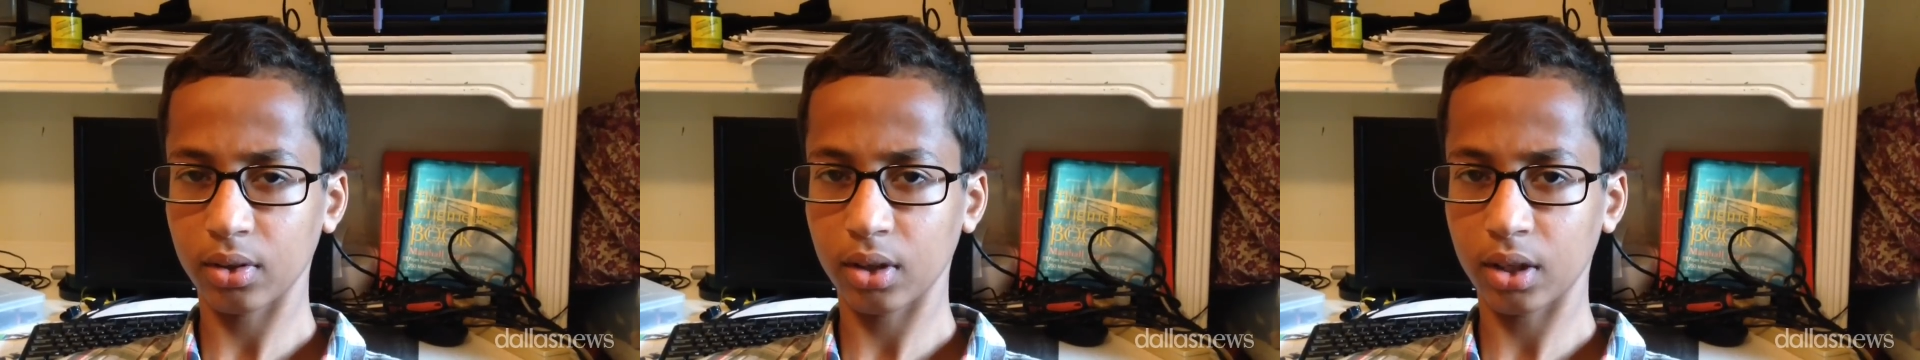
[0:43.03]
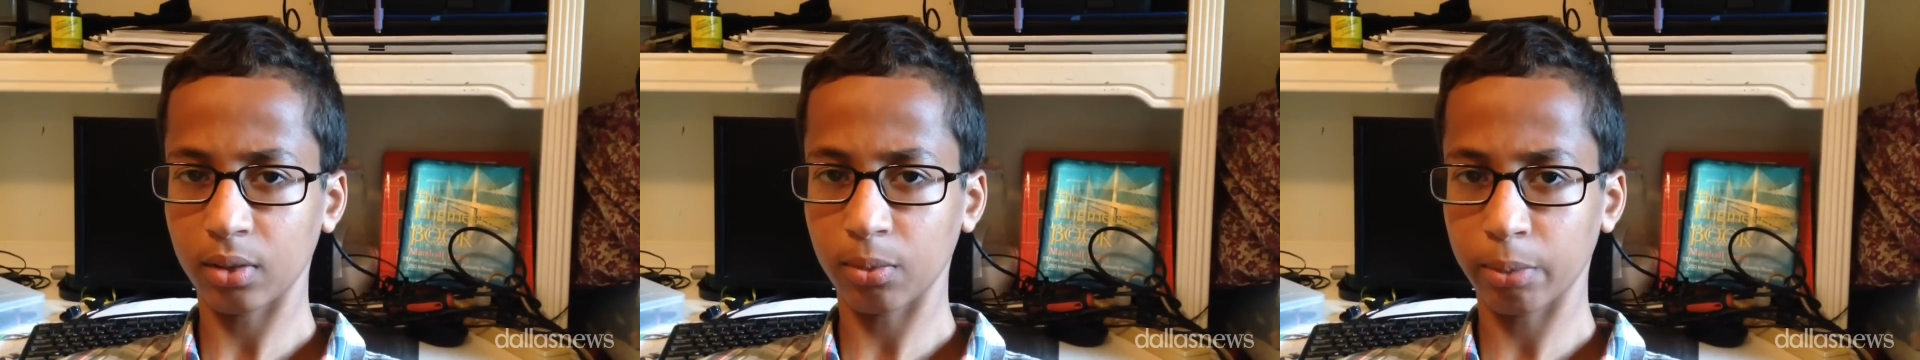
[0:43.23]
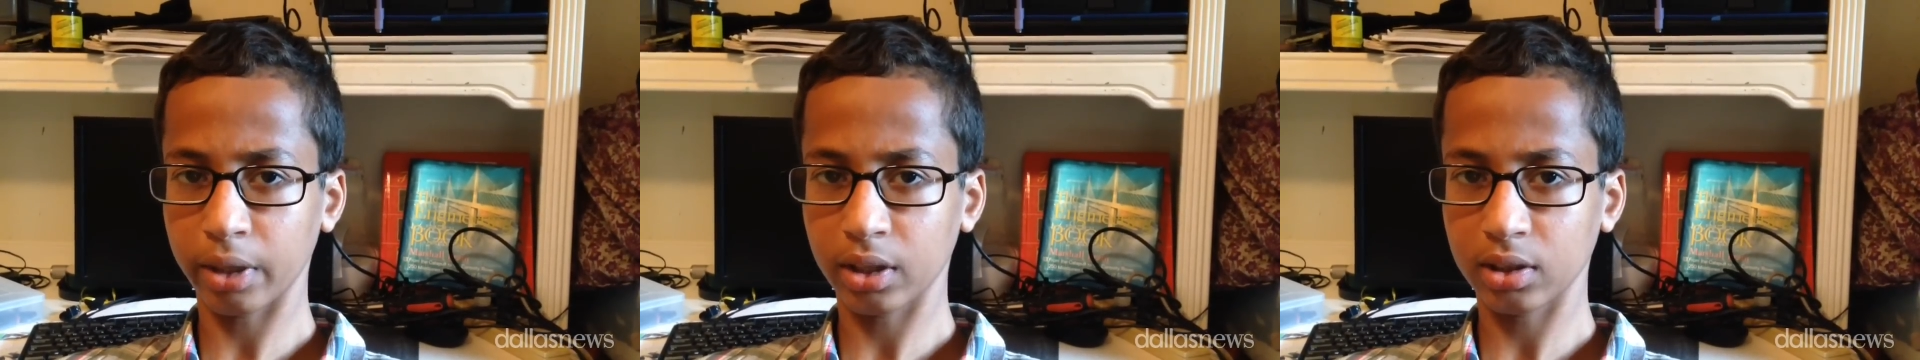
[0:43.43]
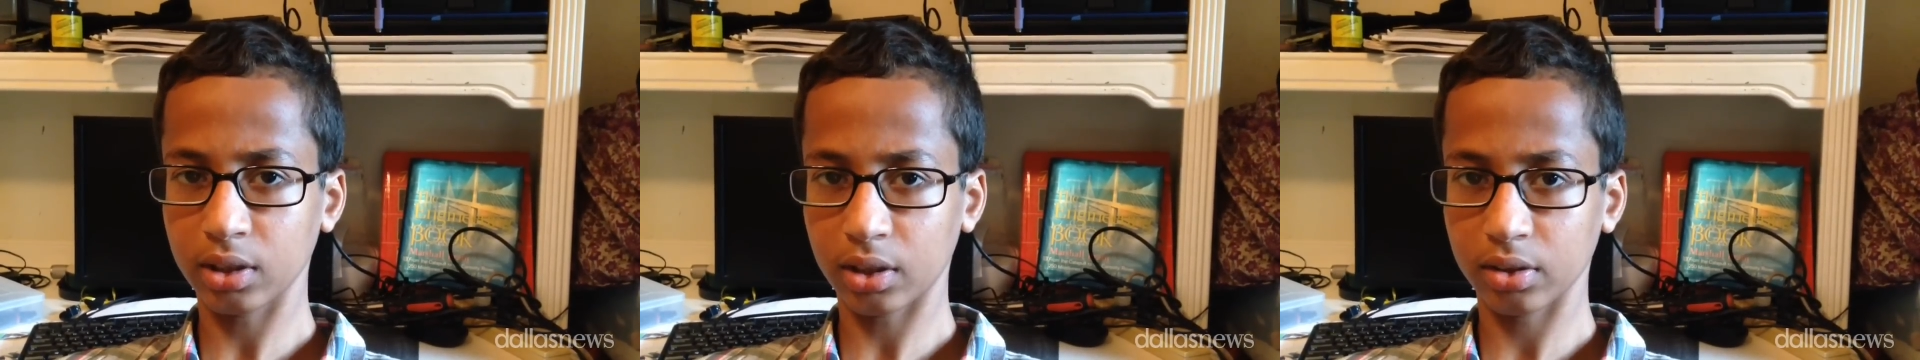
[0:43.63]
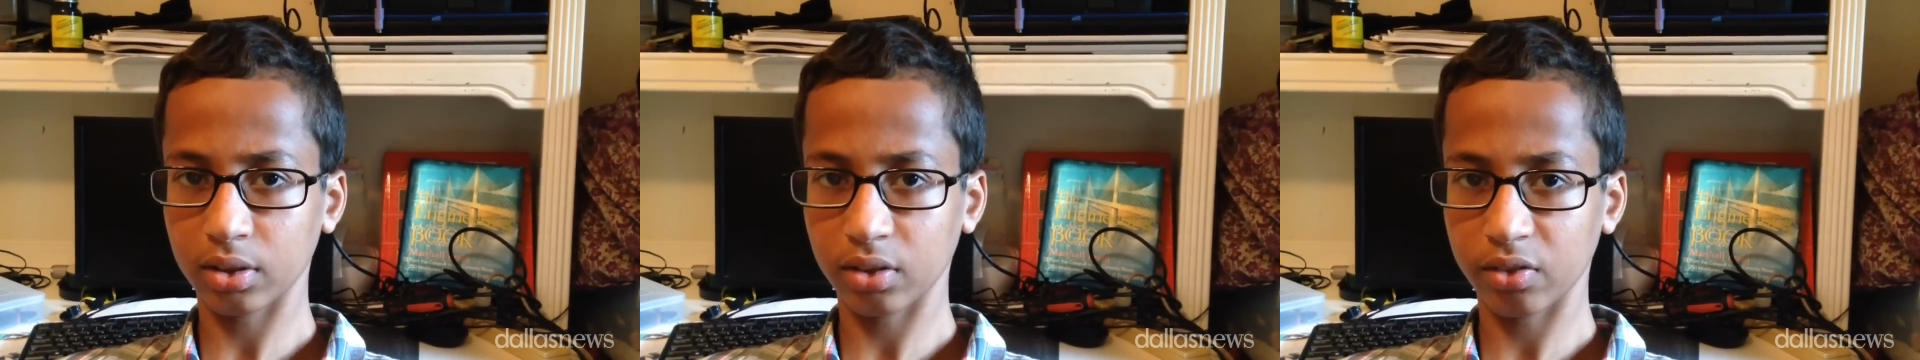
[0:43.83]
and
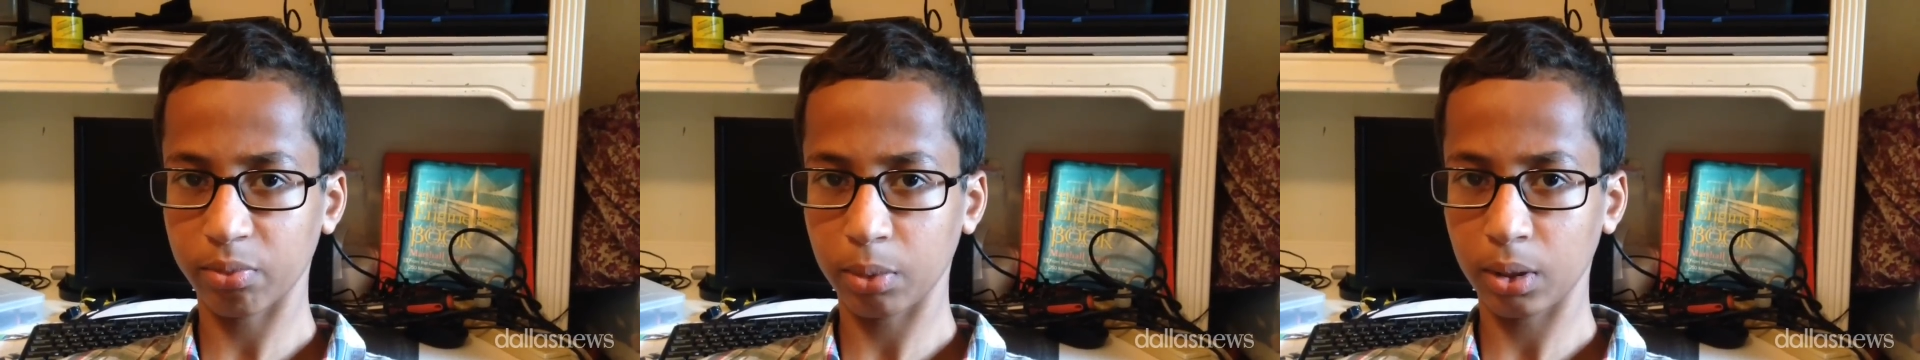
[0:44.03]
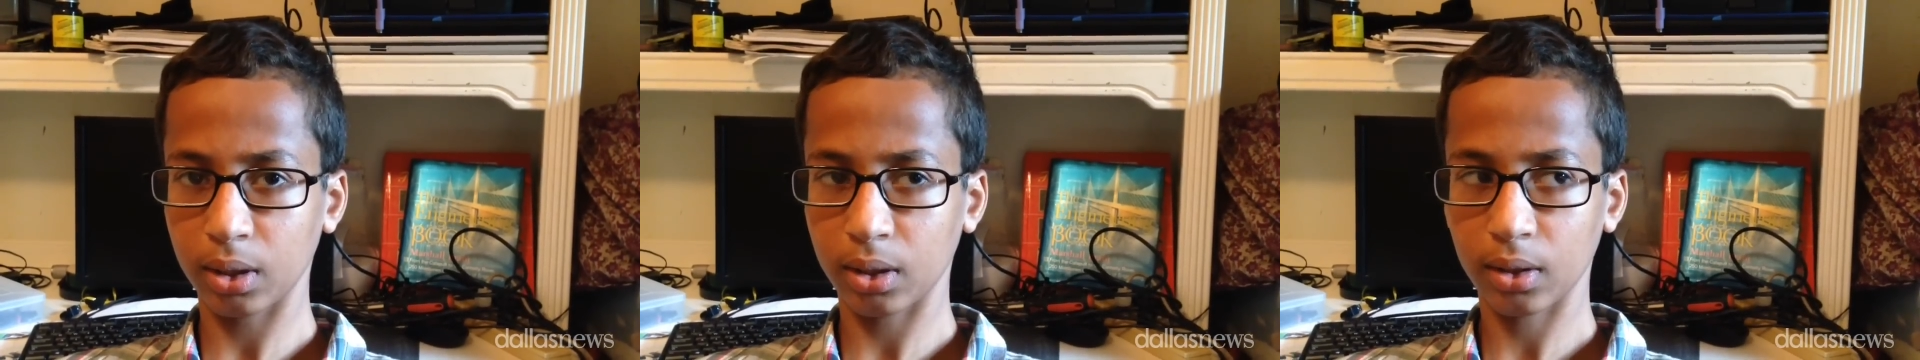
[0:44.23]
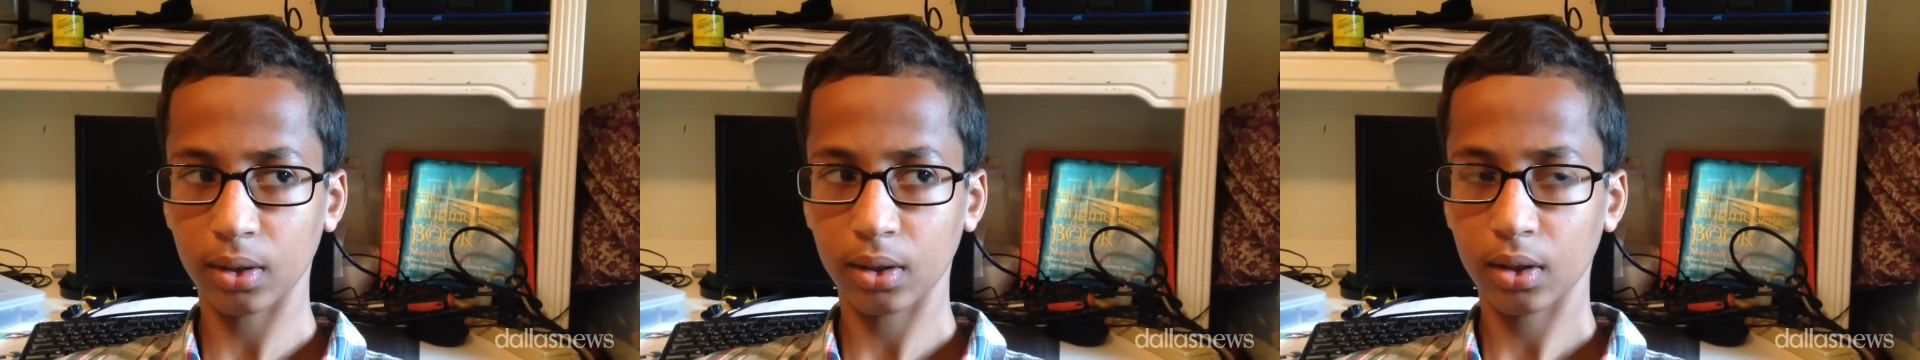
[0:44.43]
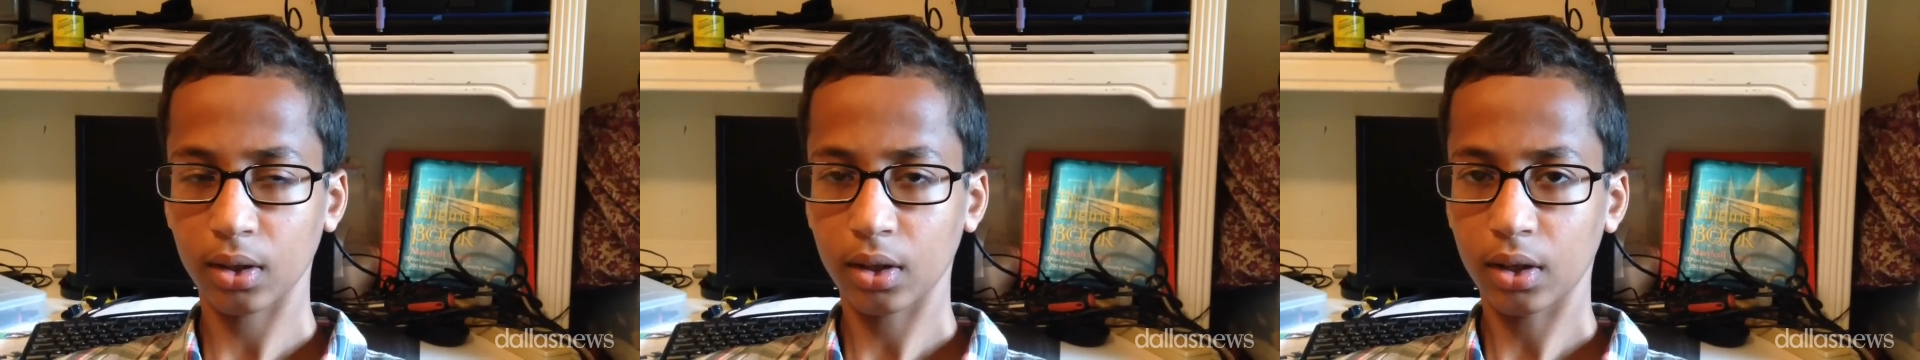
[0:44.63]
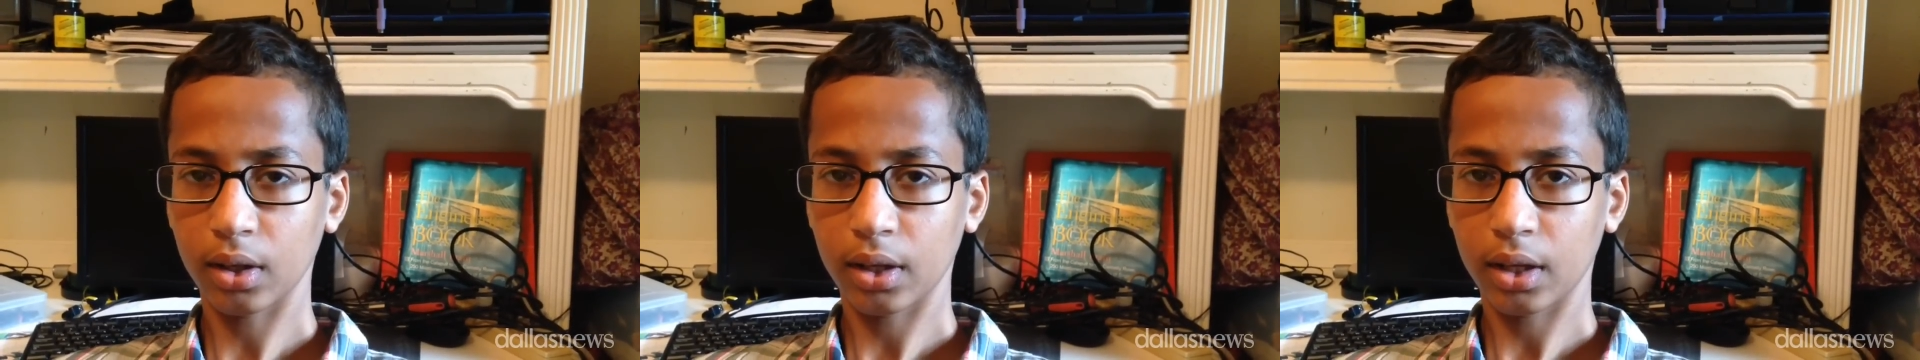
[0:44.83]
mugshots of me,
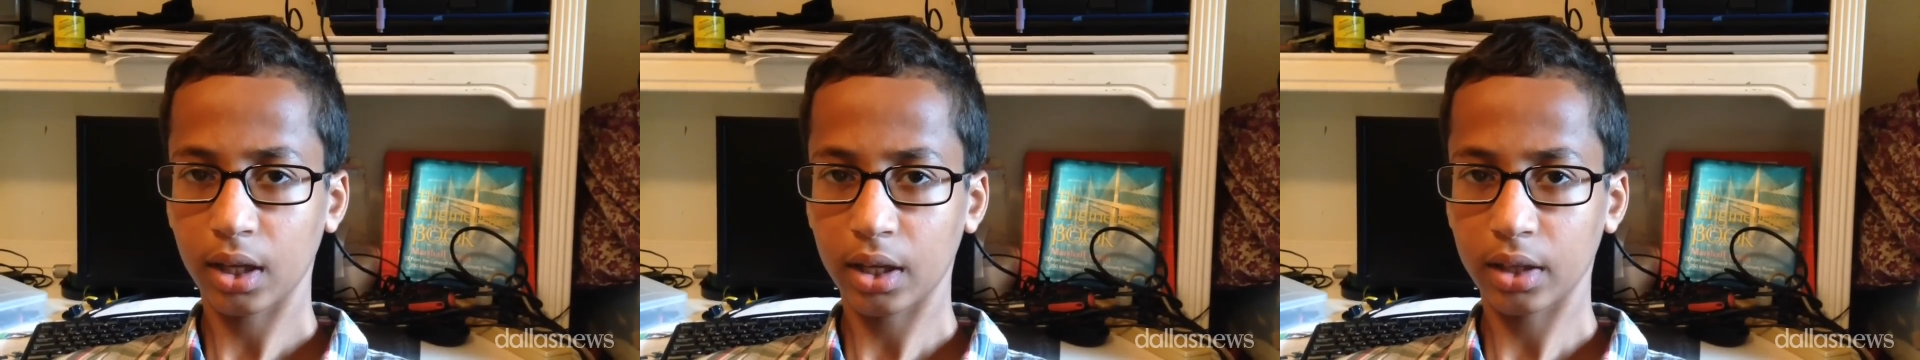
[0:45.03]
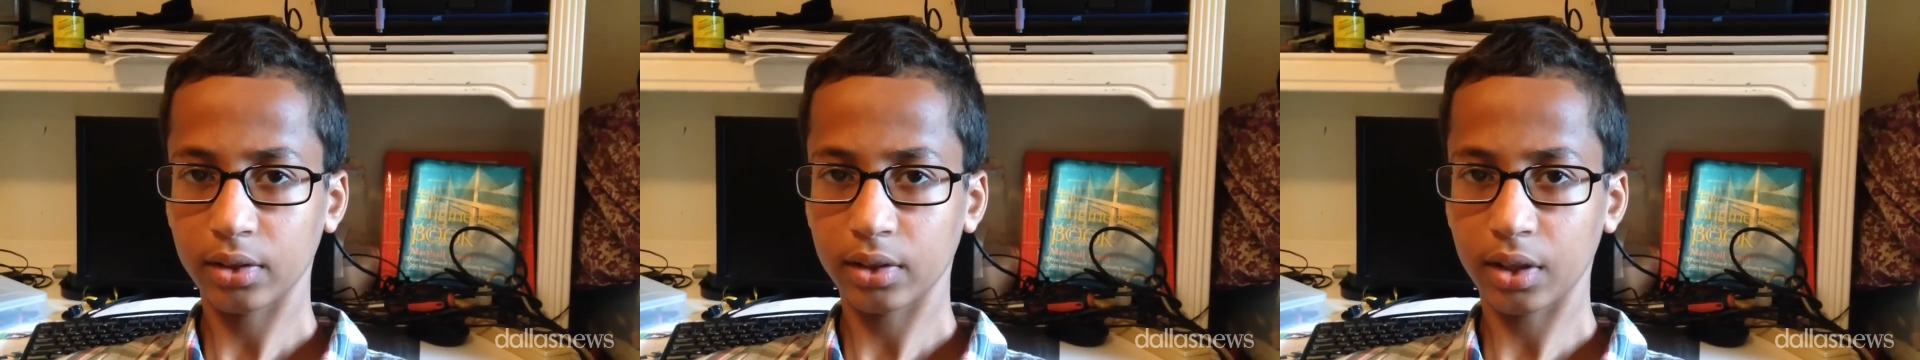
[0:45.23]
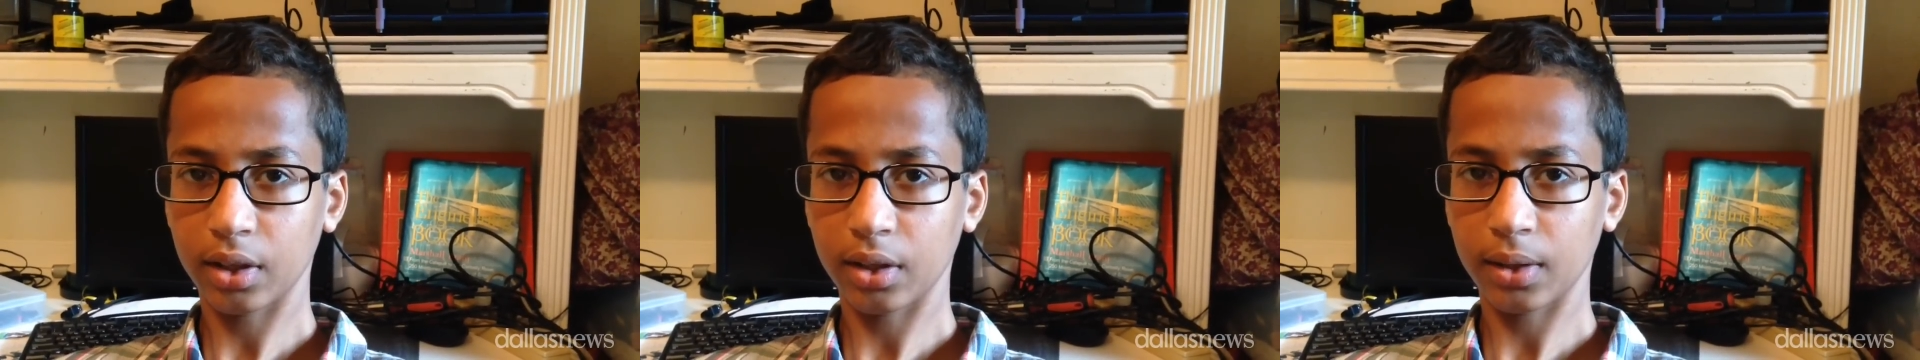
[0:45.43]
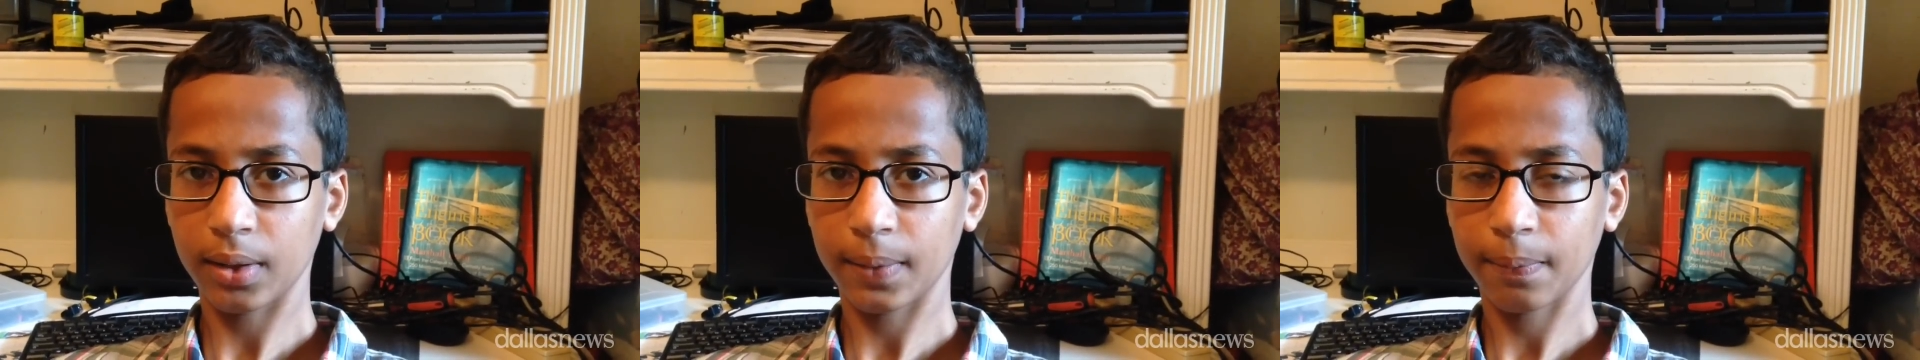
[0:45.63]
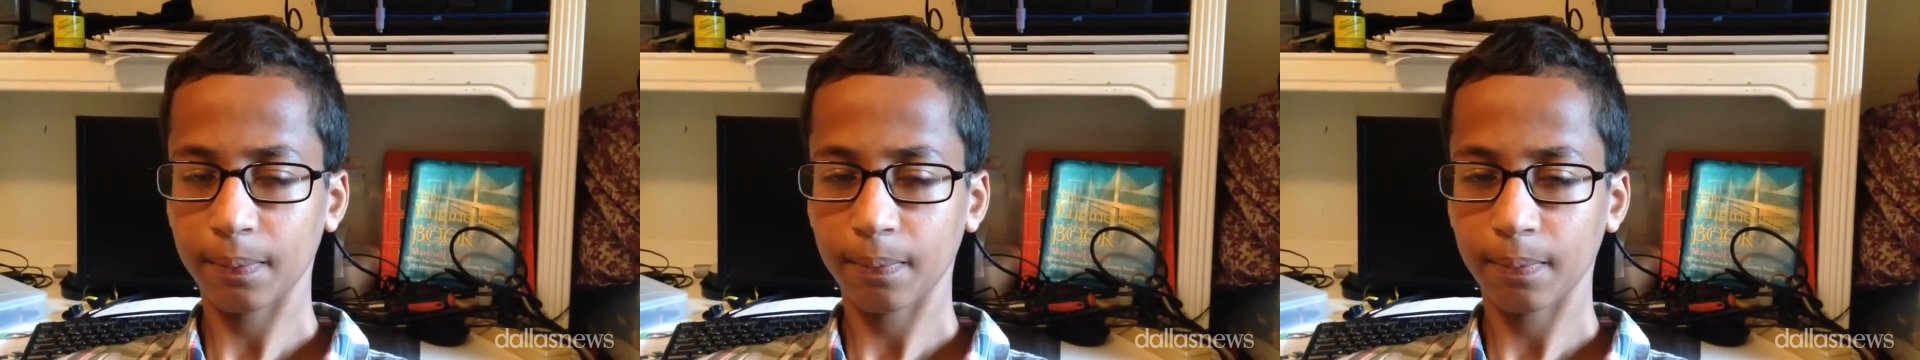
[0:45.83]
and they